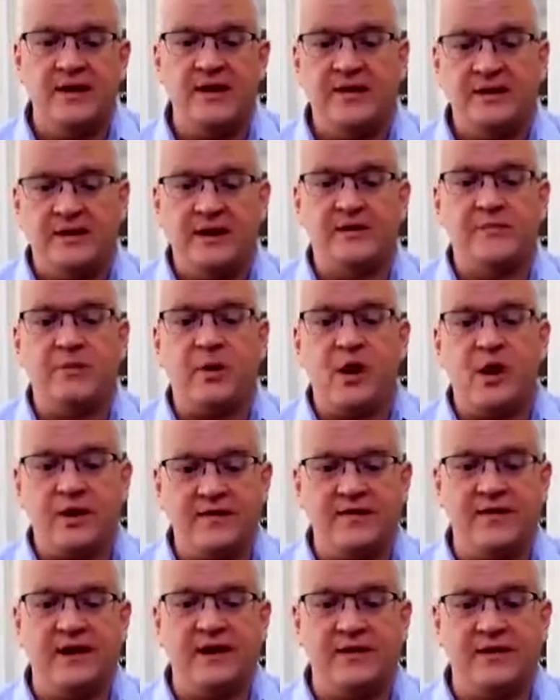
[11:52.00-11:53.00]
this part
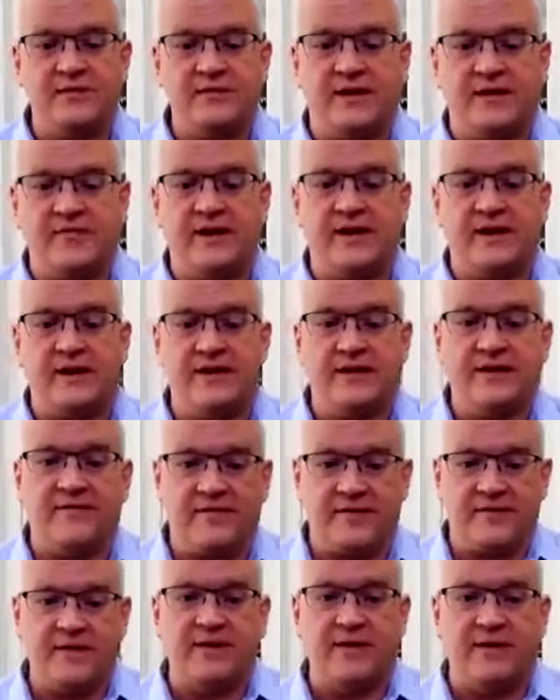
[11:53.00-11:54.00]
of the industry is frankly
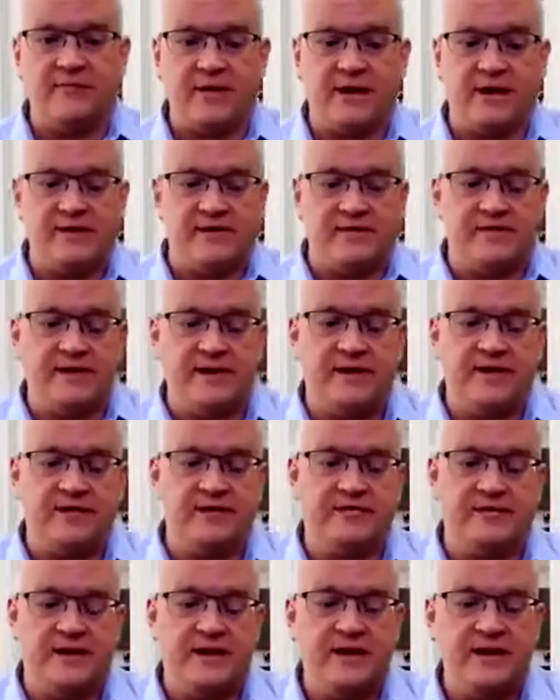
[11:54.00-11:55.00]
different from the rest of the
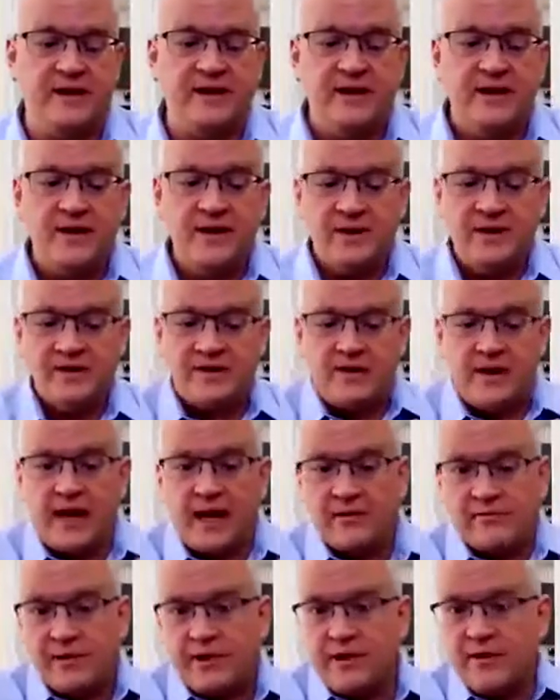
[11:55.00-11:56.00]
industry. So
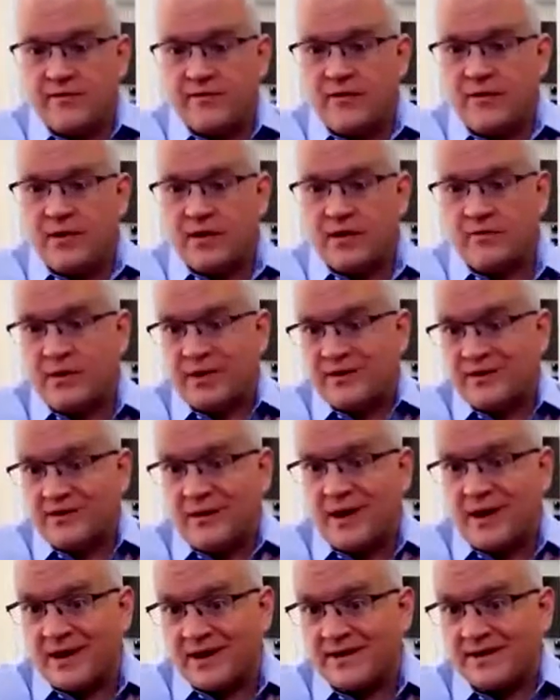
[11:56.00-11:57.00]
as we look forward to what
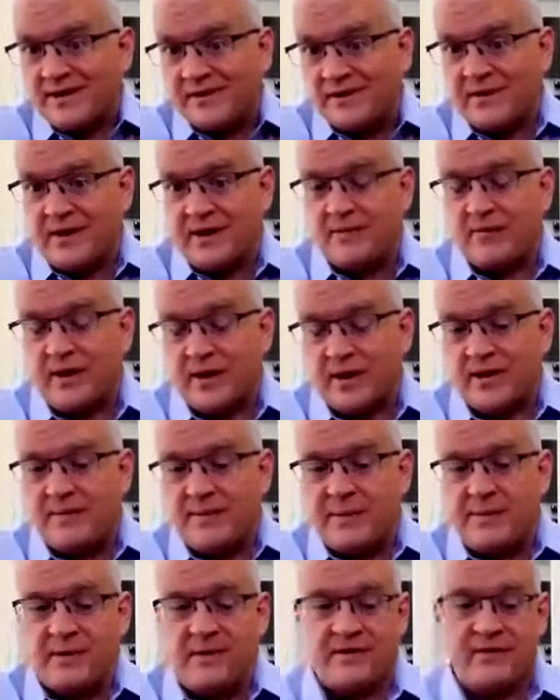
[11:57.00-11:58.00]
Toorak is doing, what other
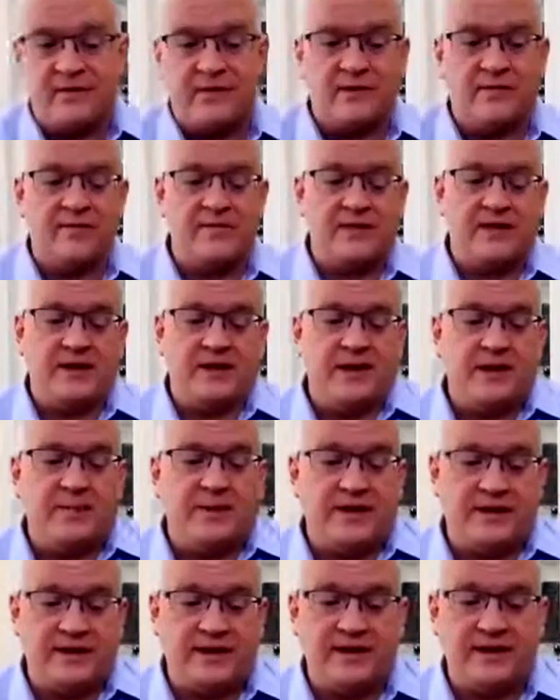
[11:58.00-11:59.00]
people are doing, we've seen a couple
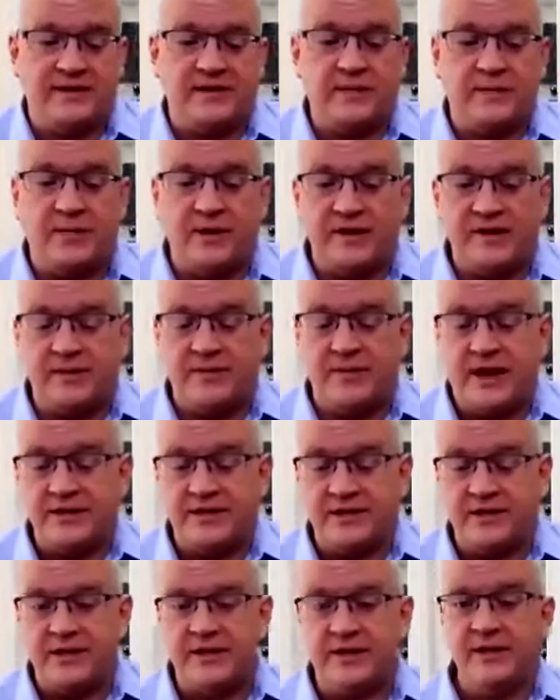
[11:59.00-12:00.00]
of things. Number one, as I
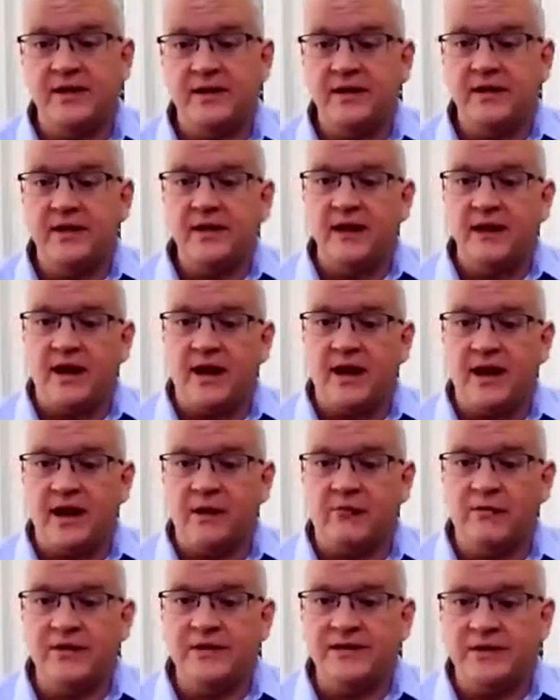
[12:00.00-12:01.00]
mentioned,
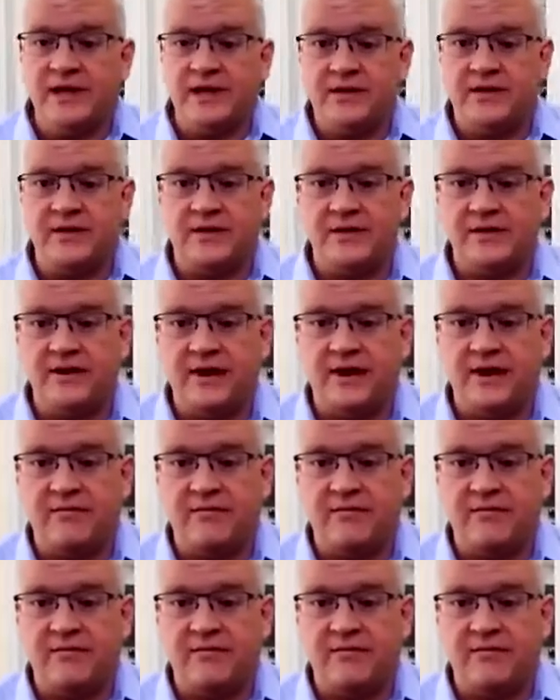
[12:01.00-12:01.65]
originators have